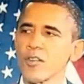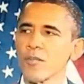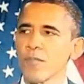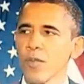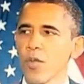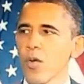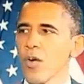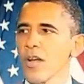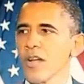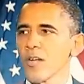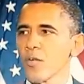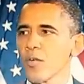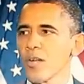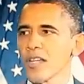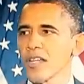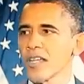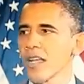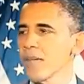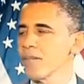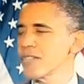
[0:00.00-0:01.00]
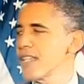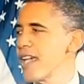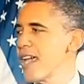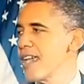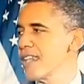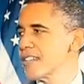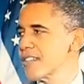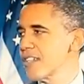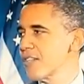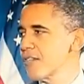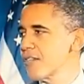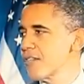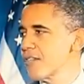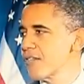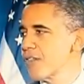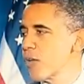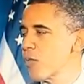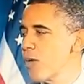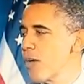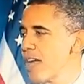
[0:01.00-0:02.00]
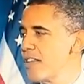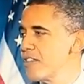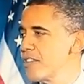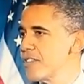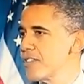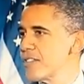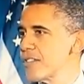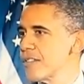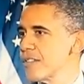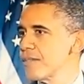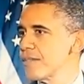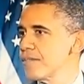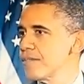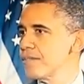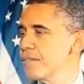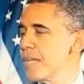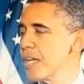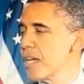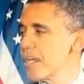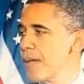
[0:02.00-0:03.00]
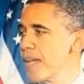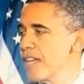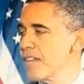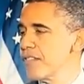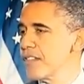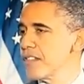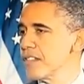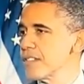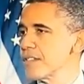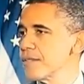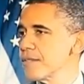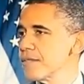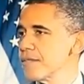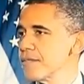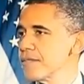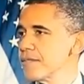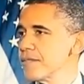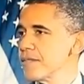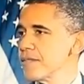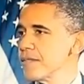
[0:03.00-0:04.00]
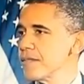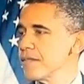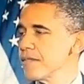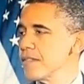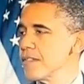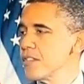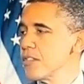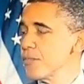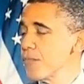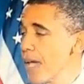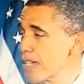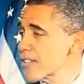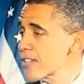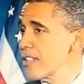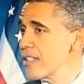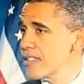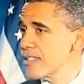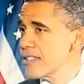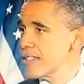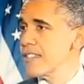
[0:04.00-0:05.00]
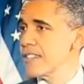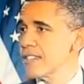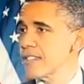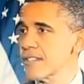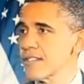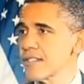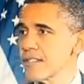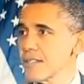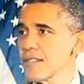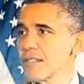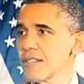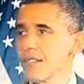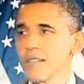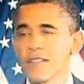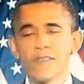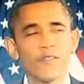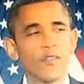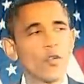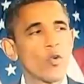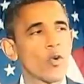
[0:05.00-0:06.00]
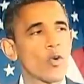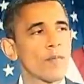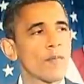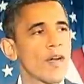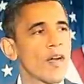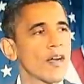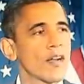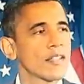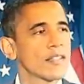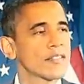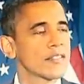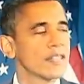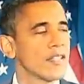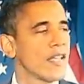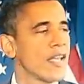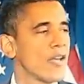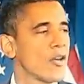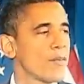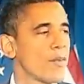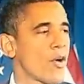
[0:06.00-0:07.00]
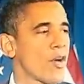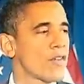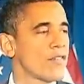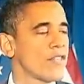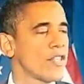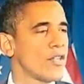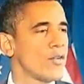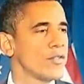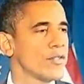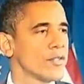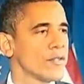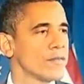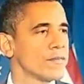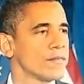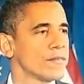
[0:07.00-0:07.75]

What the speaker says: employer when it comes to asking for better wages or better benefits, especially since fewer Americans today are part of a union.